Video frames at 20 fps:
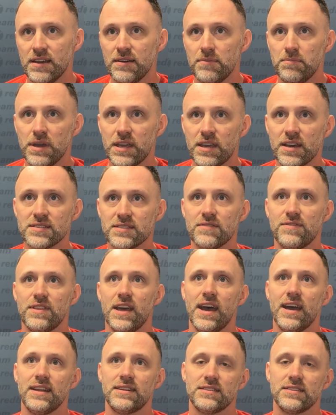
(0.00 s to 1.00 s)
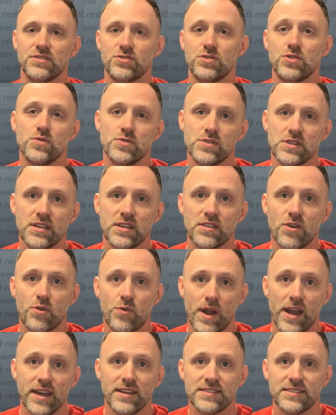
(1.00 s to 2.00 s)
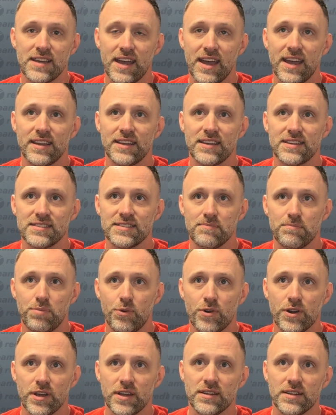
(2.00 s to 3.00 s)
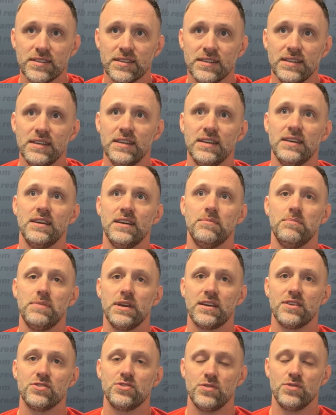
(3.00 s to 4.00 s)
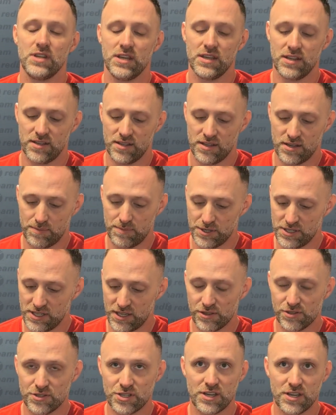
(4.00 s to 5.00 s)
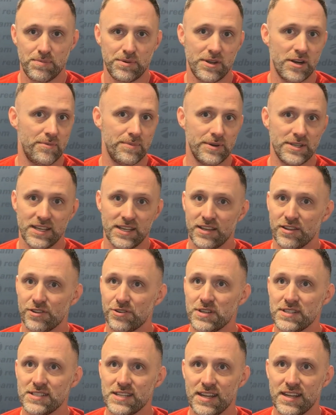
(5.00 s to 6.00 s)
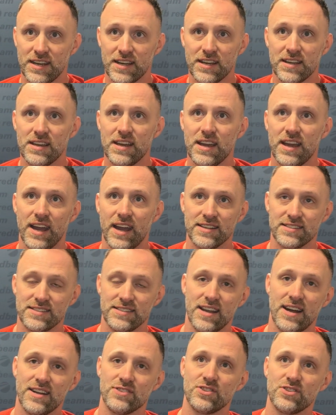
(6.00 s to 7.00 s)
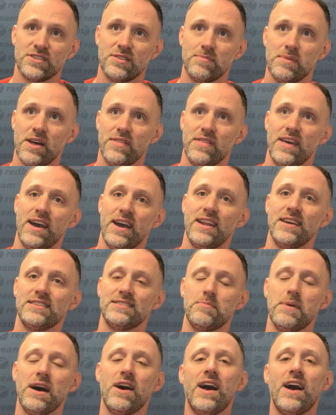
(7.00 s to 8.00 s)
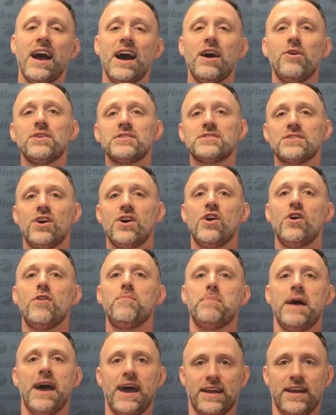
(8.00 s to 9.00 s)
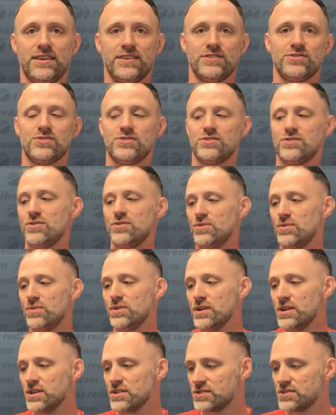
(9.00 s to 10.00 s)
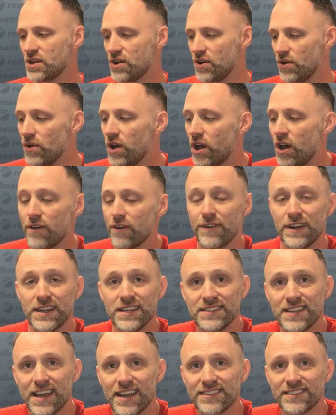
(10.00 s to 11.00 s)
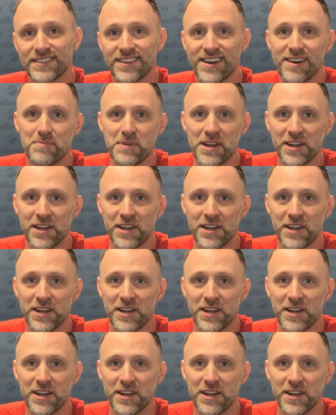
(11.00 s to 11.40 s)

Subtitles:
Because of that, choosing the right tag is important because you need a particular chip and a particular antenna, and it's not just about that, it's about how it's all packaged too. So RFID tags come in